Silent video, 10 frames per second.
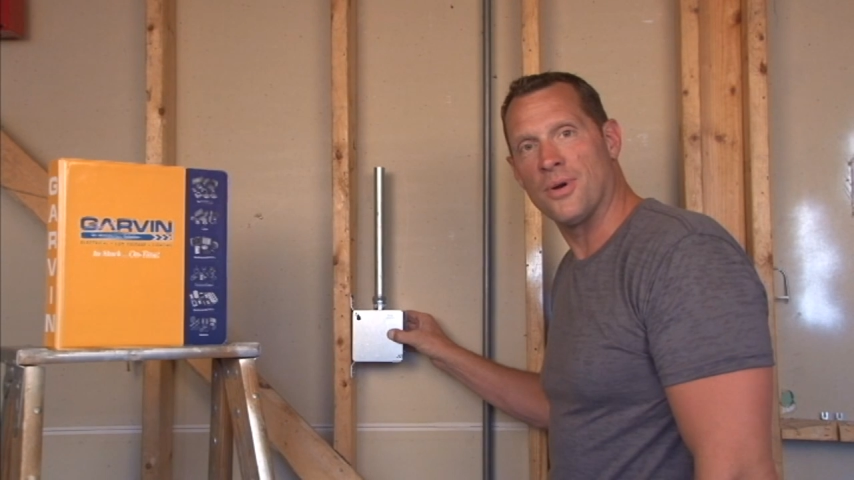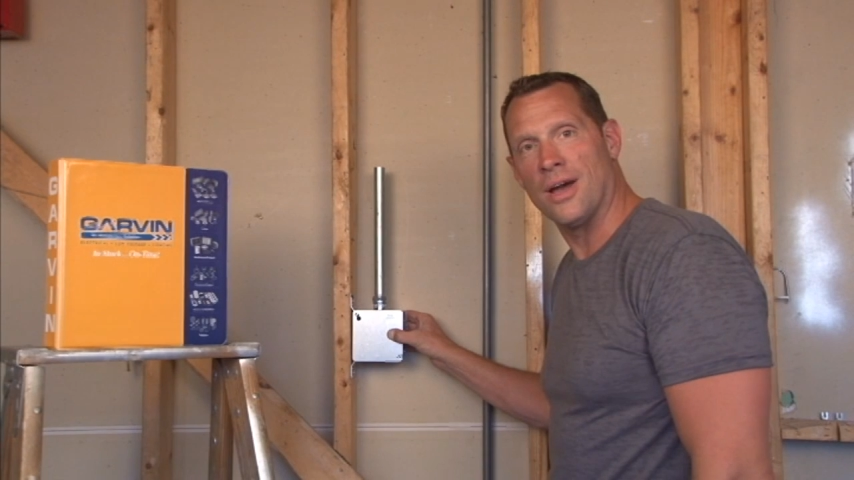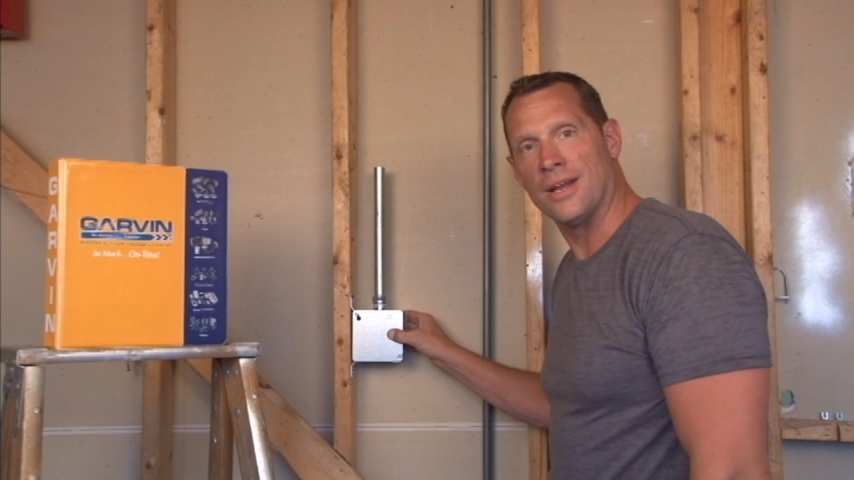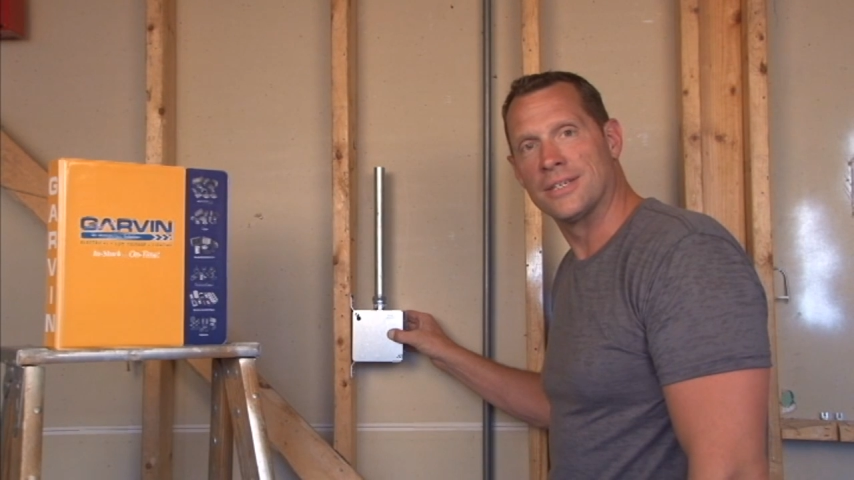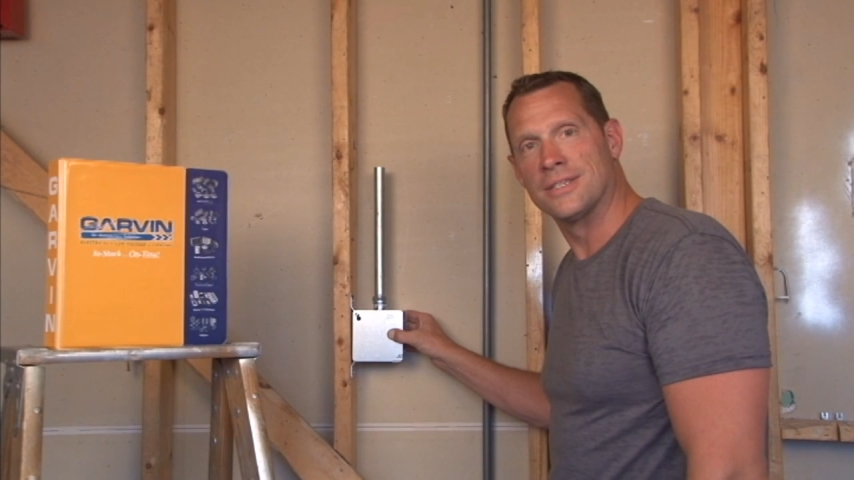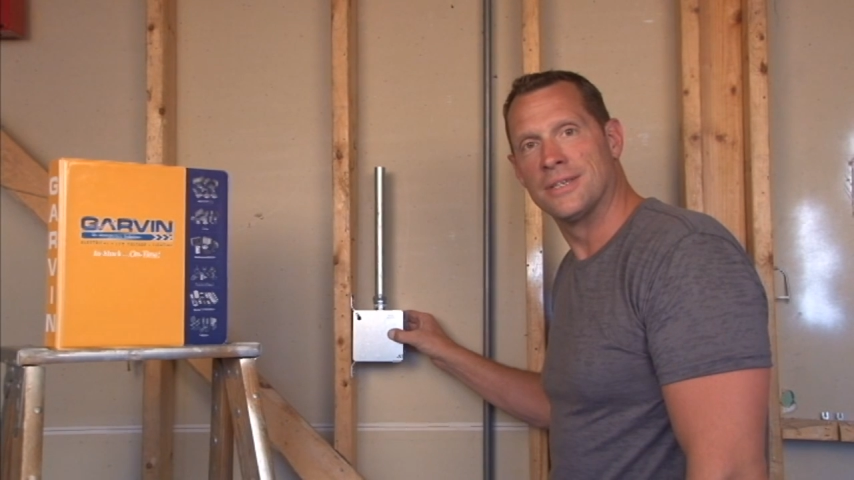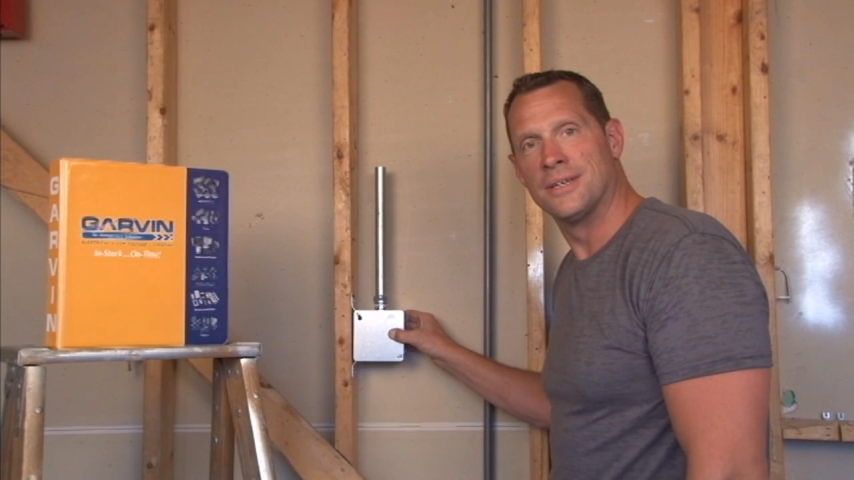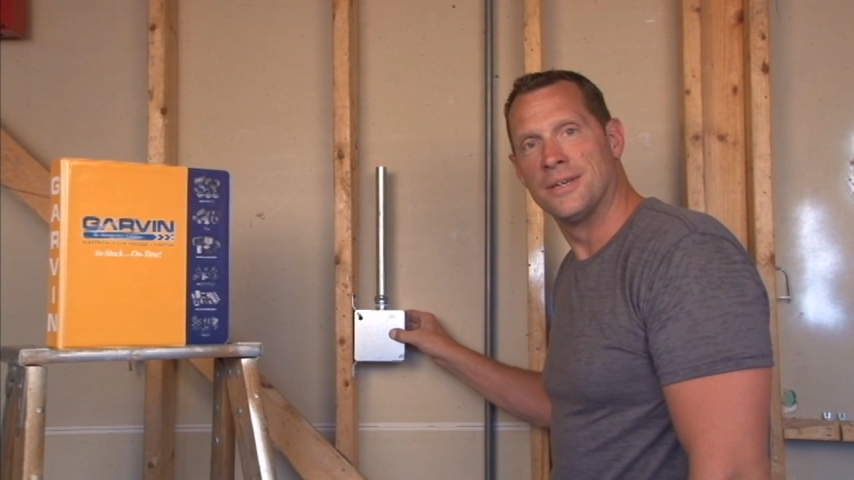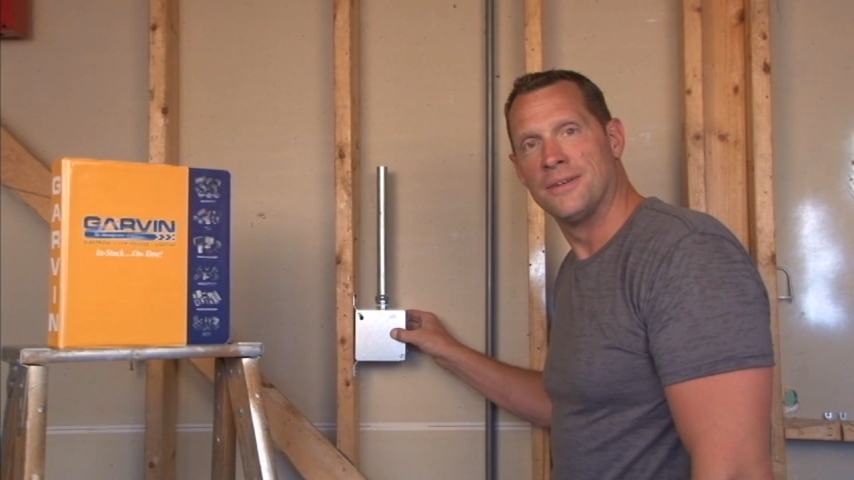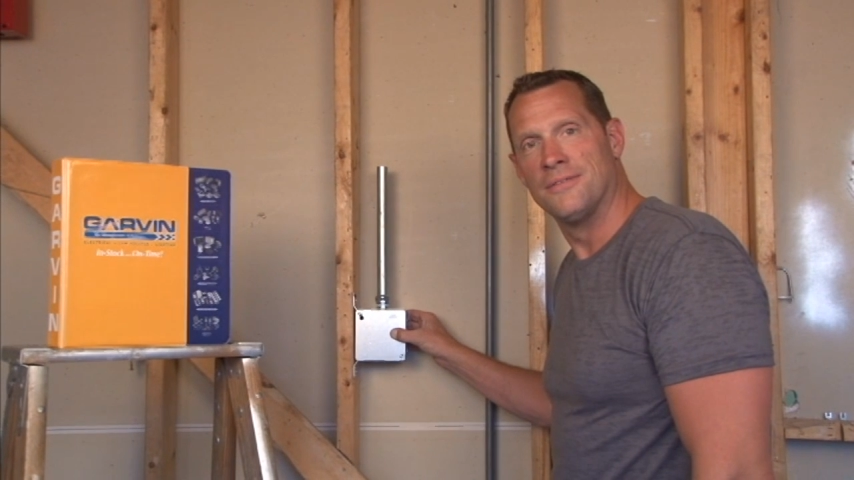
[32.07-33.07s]
products,
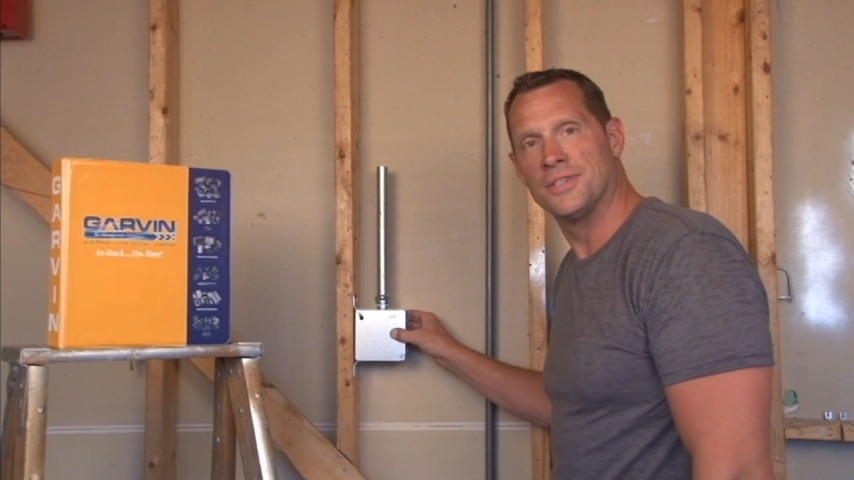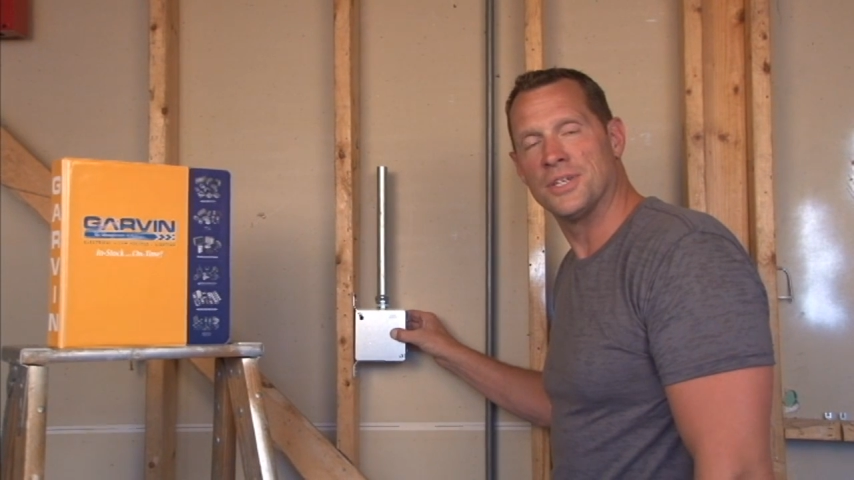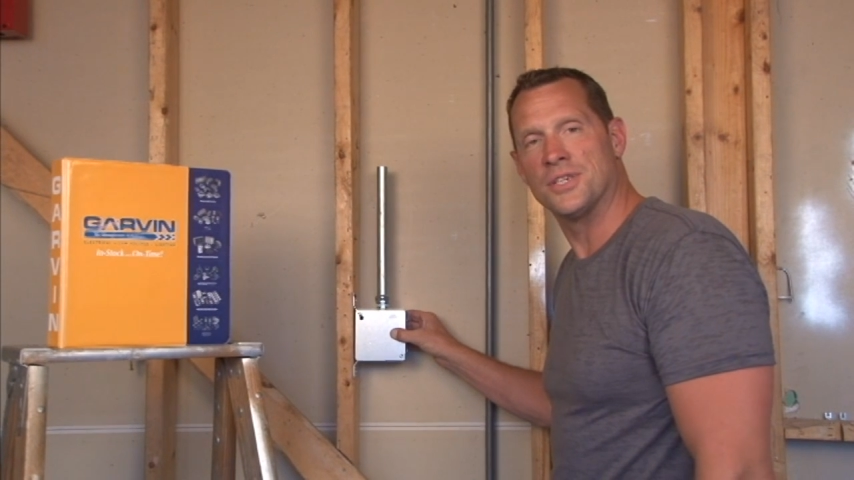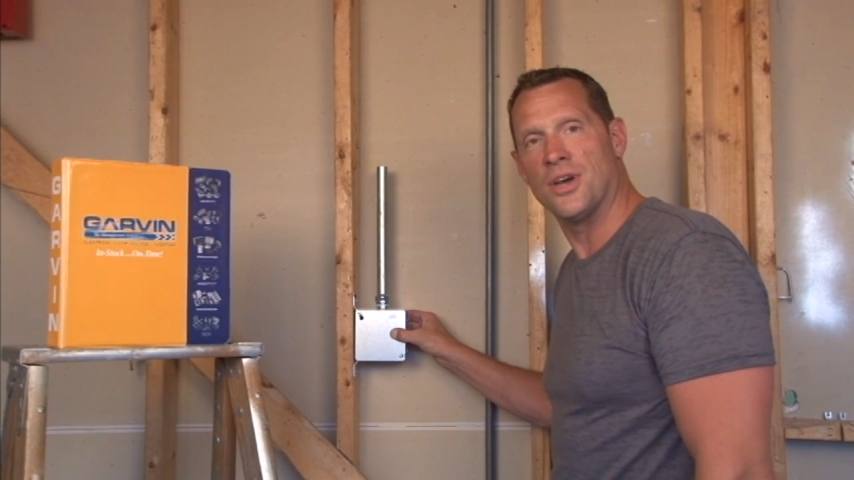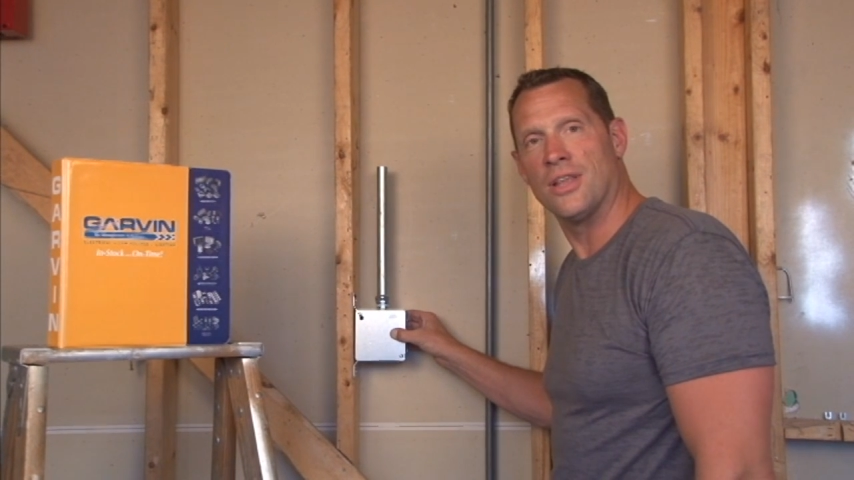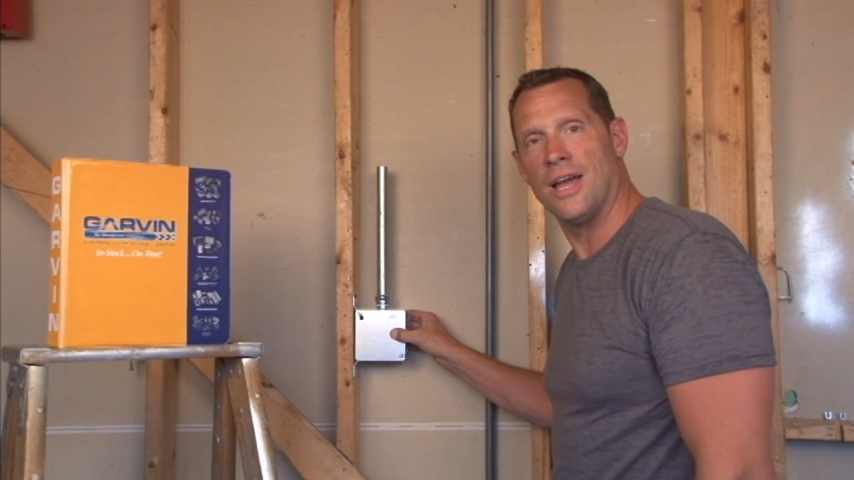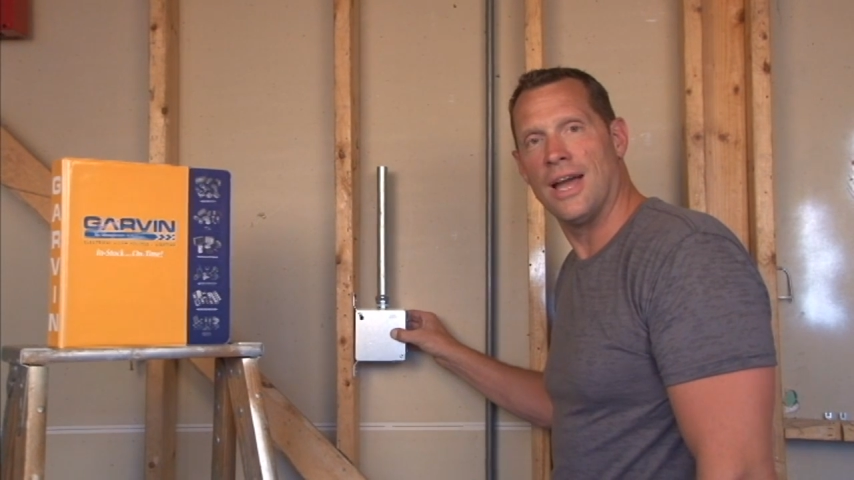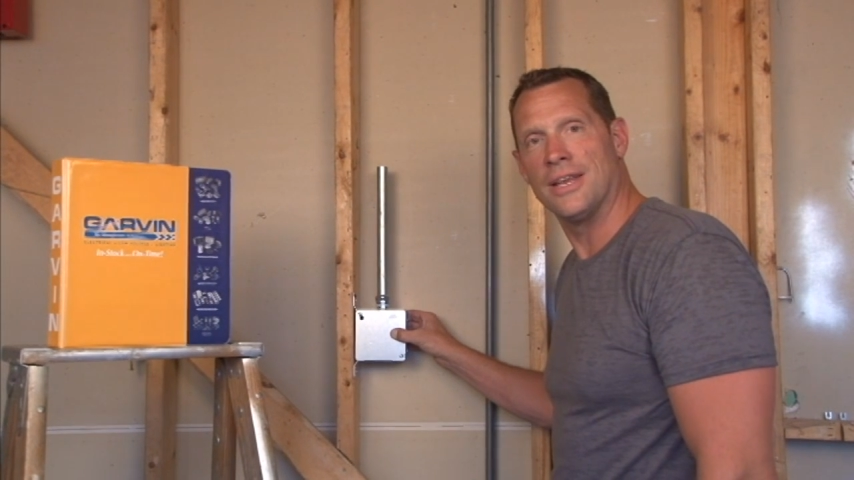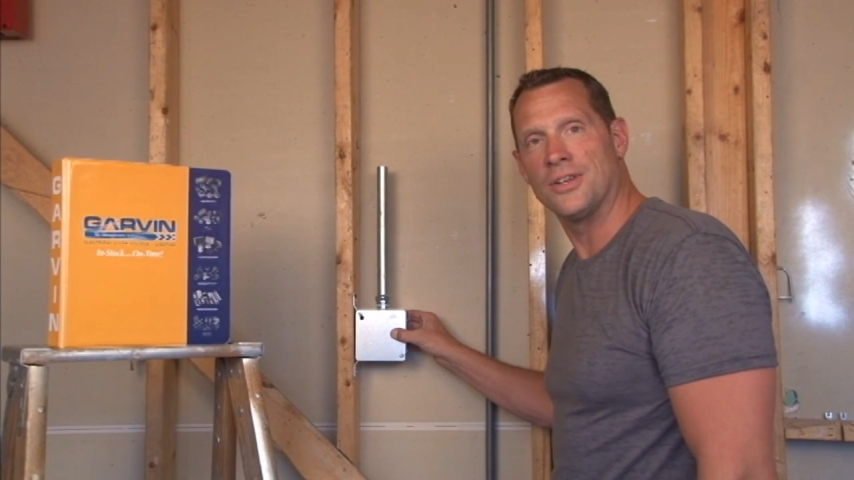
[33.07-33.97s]
visit us online